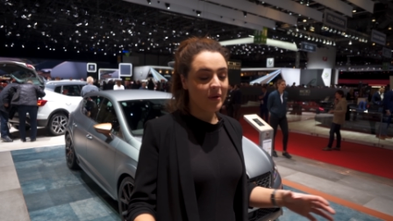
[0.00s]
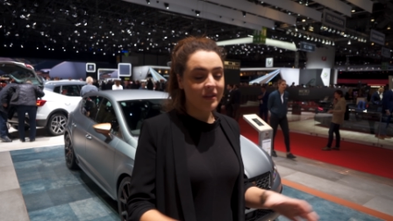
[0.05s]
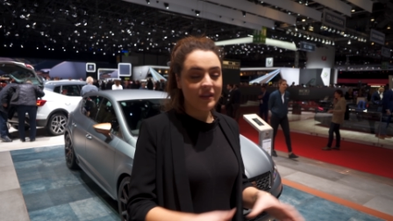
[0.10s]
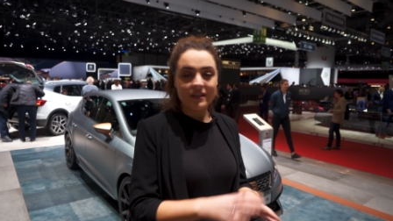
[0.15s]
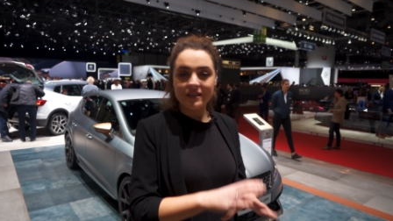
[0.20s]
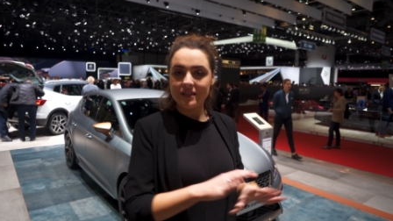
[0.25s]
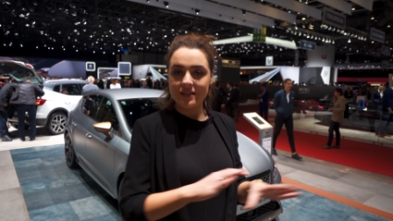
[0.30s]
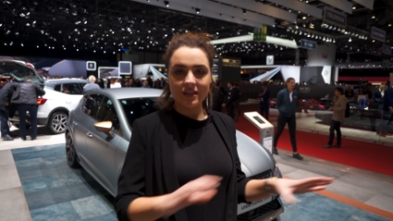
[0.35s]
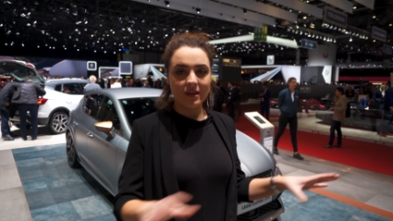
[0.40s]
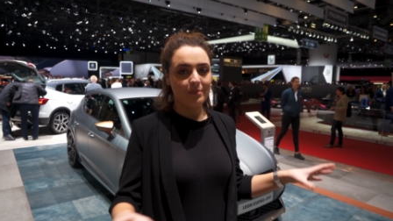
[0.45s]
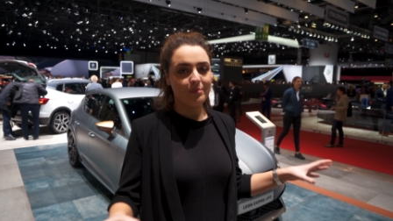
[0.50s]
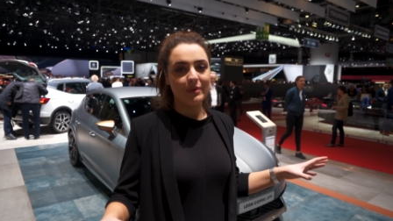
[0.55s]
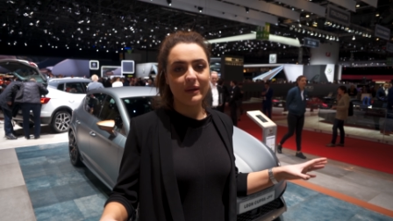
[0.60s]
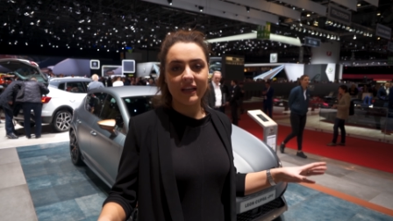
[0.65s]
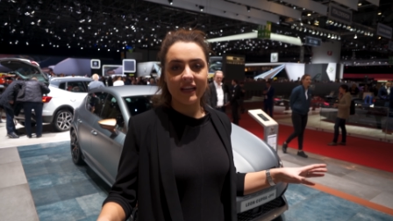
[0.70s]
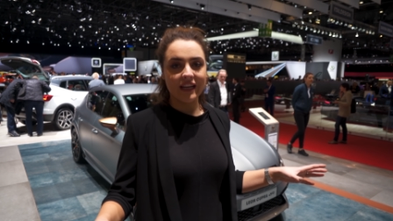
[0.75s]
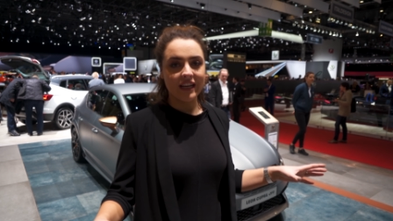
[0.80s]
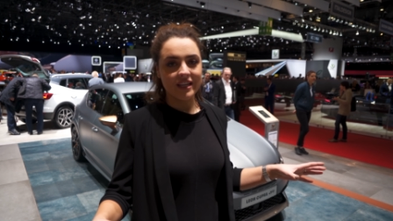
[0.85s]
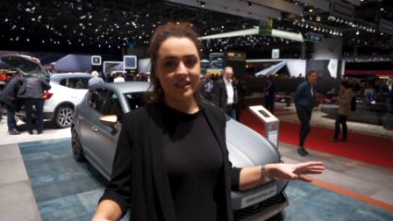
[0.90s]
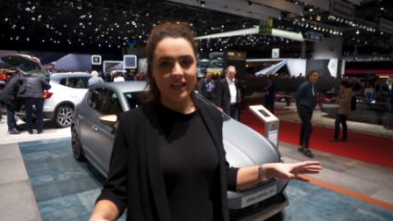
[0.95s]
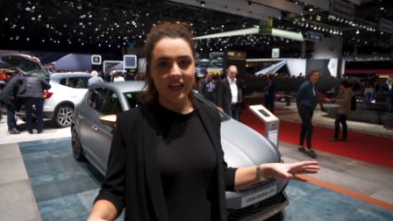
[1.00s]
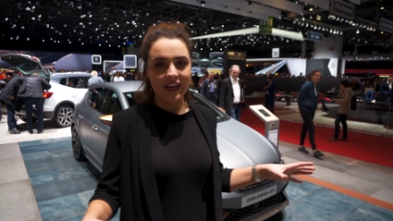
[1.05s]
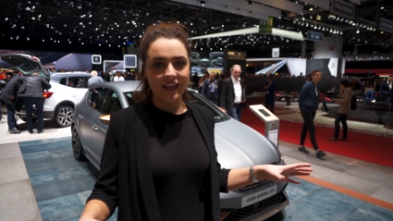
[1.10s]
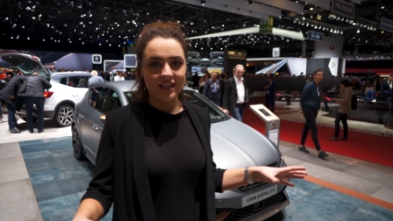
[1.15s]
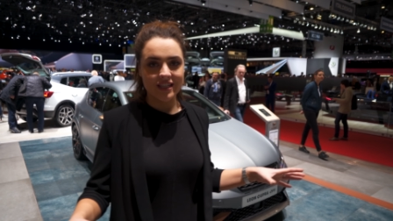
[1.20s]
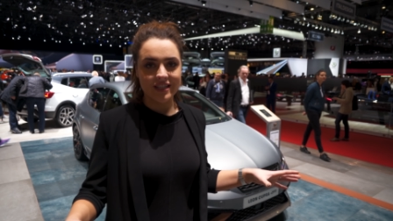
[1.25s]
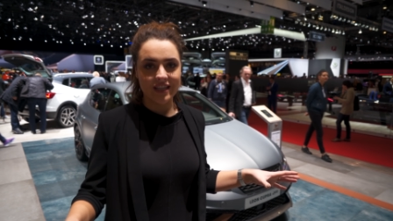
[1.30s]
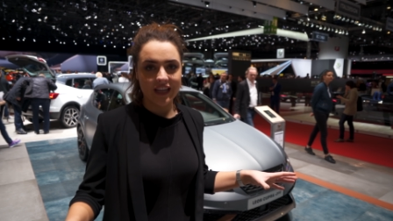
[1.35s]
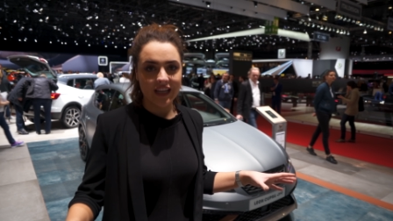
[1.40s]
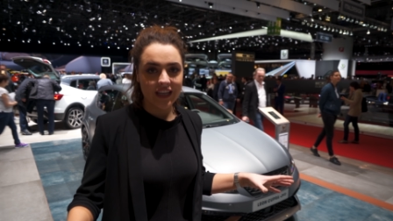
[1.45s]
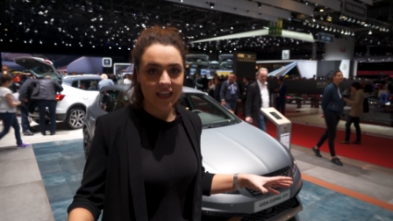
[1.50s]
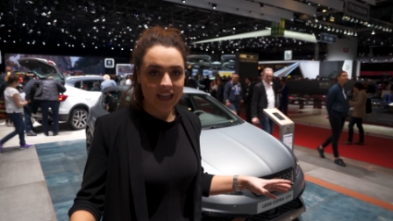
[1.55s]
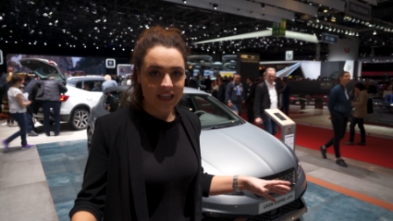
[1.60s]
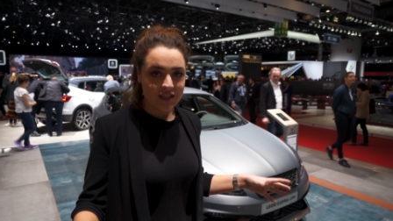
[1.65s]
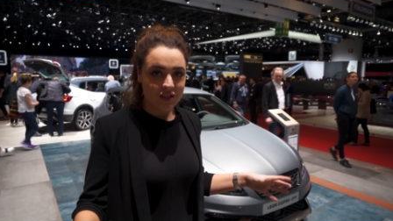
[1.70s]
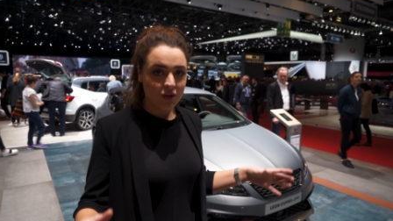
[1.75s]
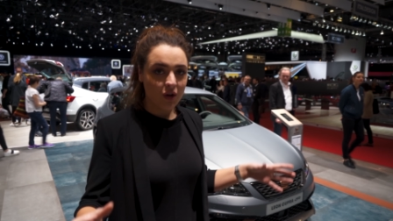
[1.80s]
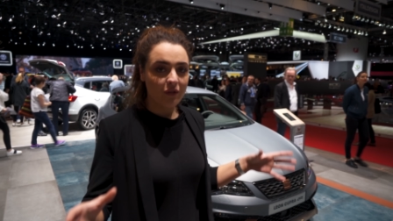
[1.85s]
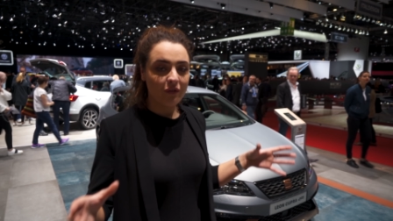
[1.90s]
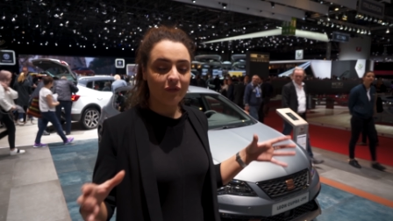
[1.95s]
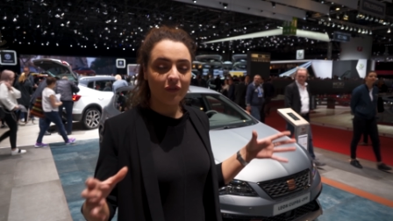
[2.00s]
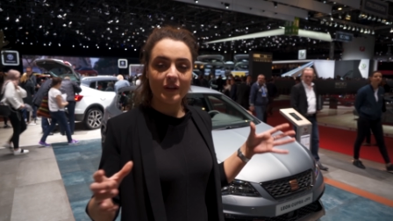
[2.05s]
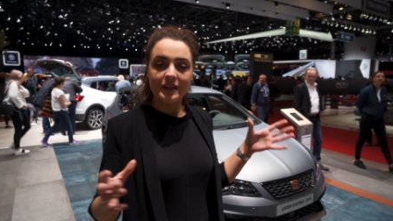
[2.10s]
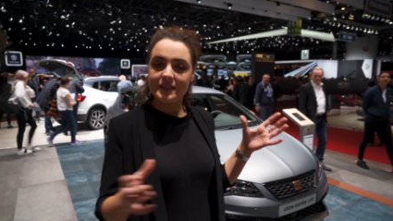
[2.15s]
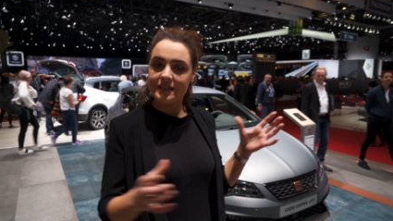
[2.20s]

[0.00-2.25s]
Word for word: but this has completely changed it. It's gone for